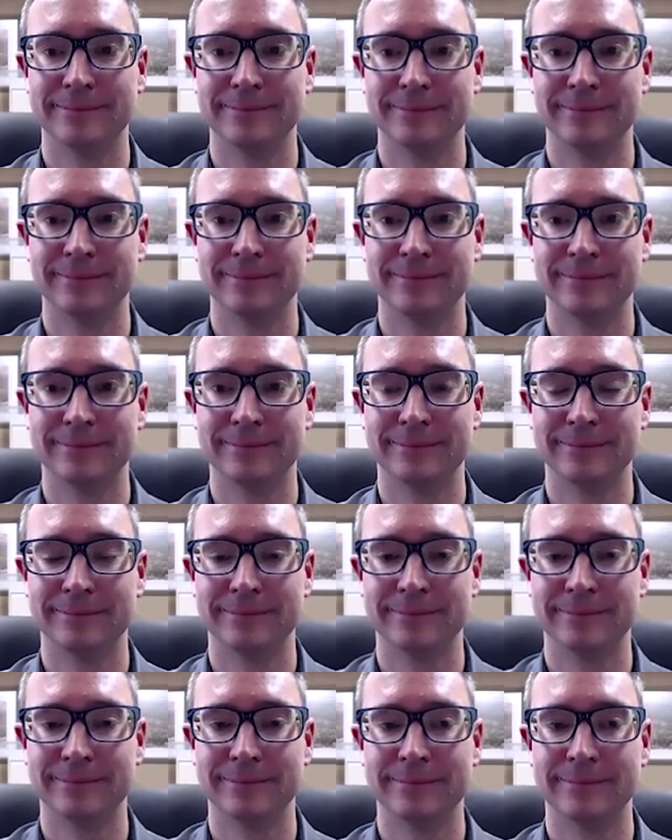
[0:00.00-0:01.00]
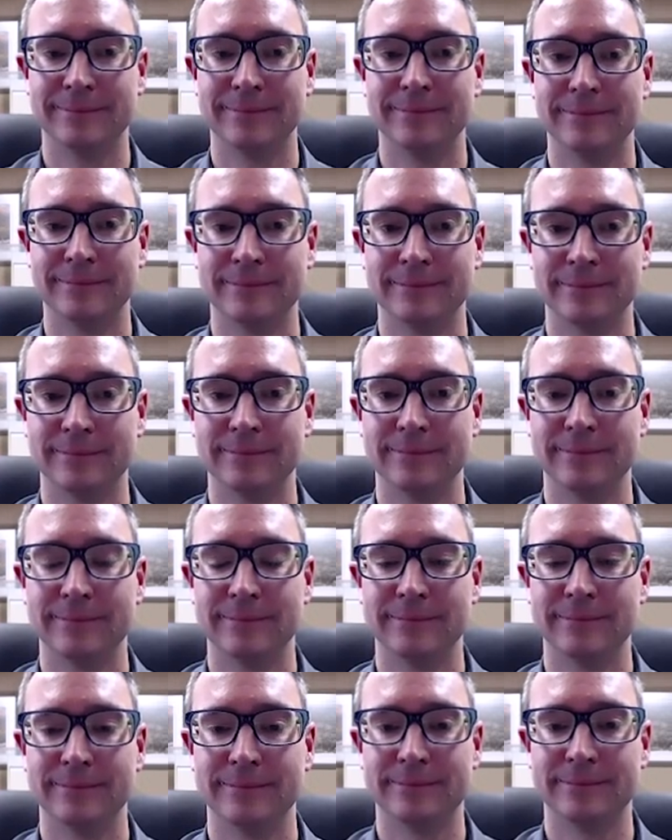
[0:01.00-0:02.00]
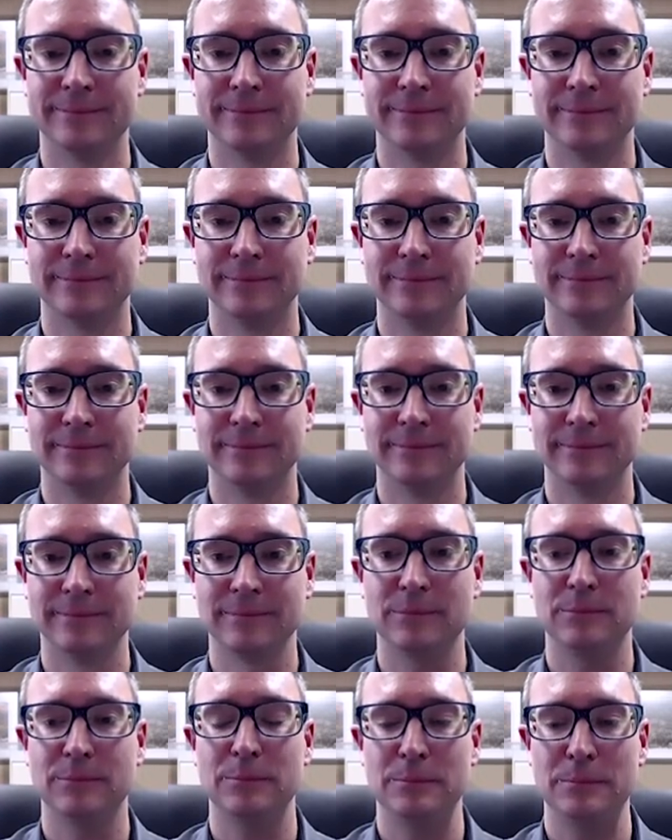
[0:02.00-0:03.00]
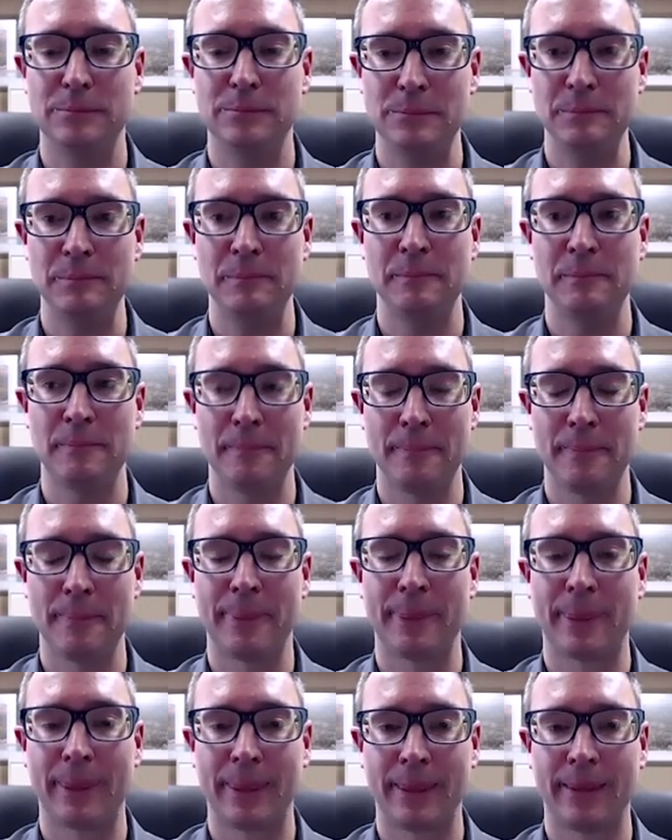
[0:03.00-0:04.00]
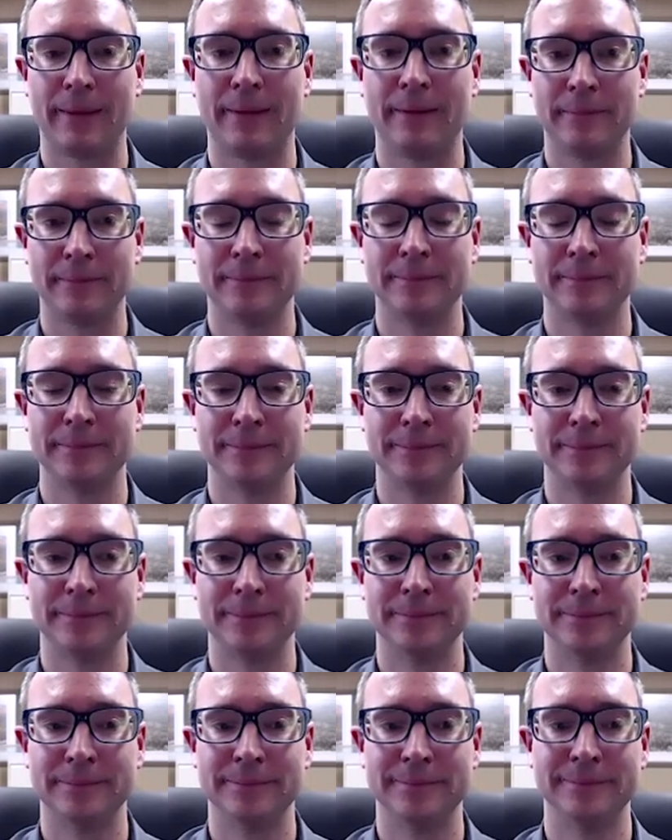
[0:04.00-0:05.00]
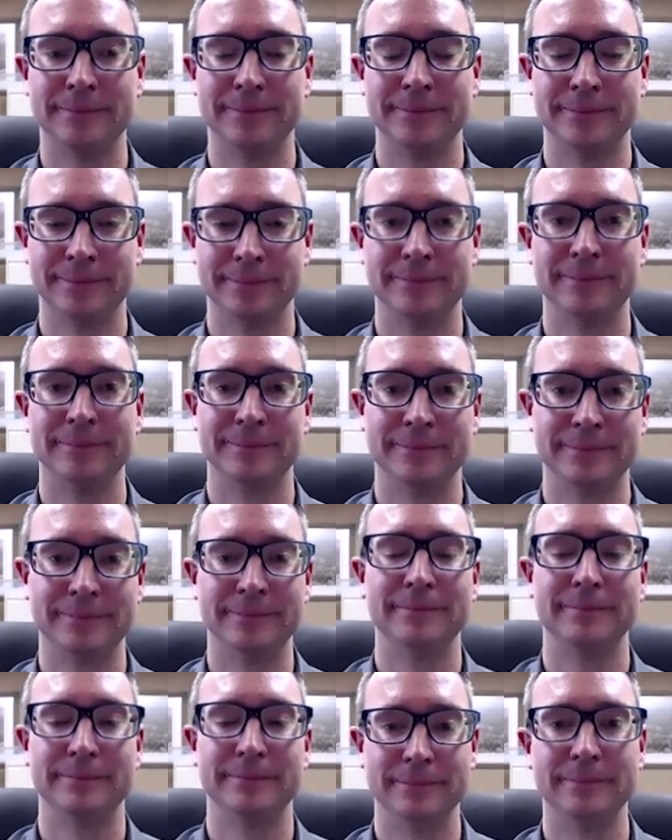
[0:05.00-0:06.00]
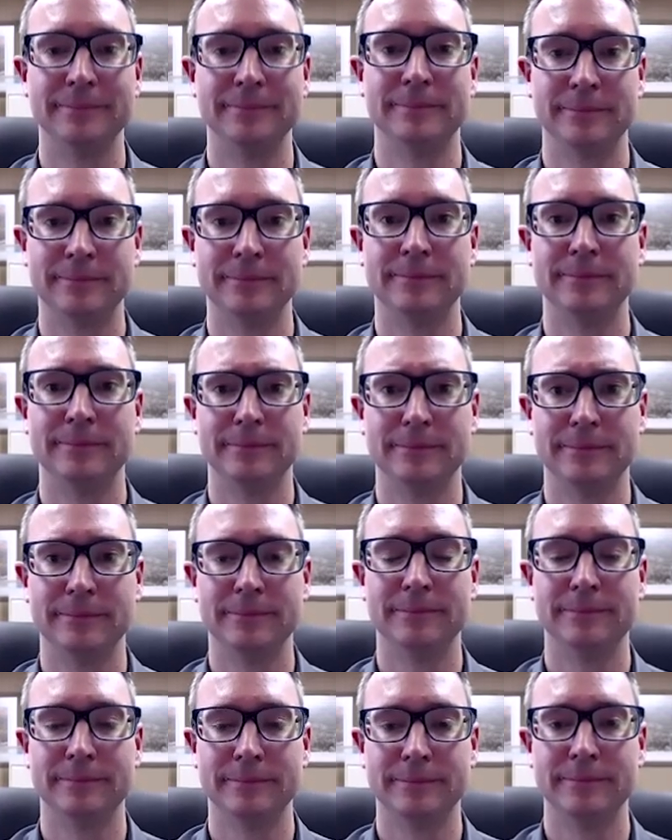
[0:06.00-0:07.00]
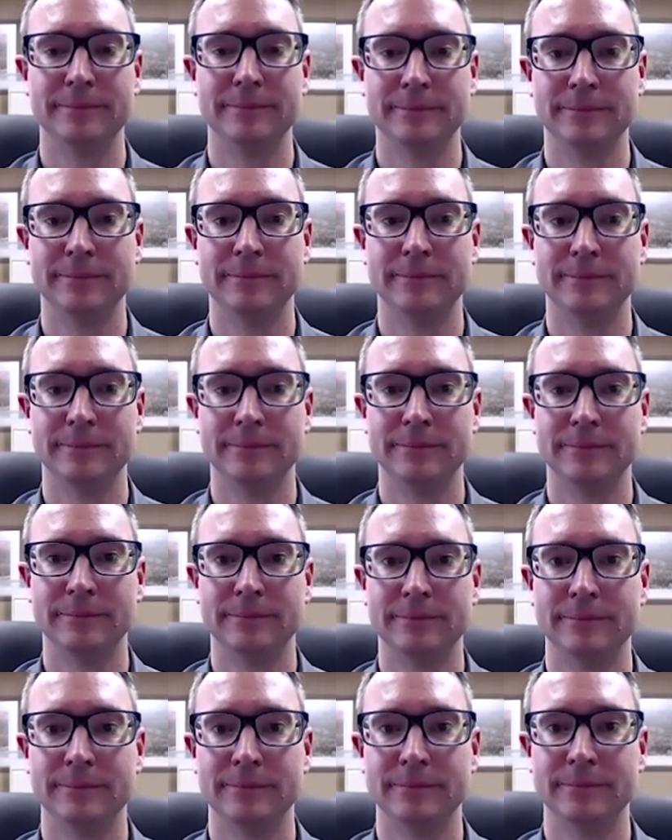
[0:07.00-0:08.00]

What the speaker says: No words are spoken by the person on screen.